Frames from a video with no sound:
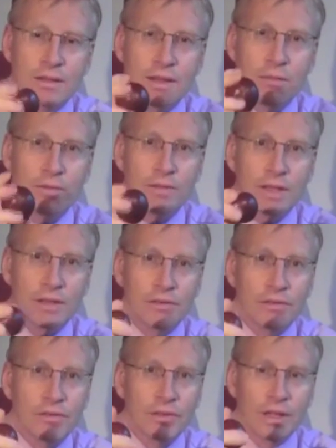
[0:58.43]
thumb and
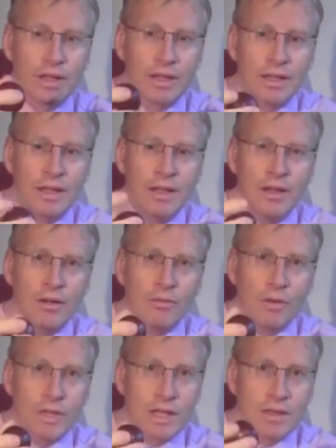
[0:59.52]
fingers, just gently
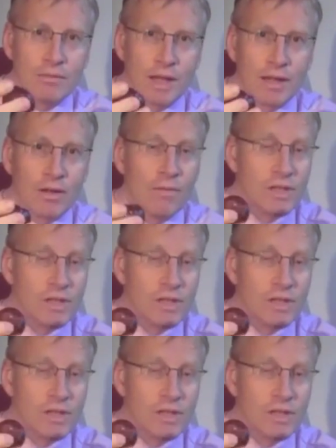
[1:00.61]
rotate them round.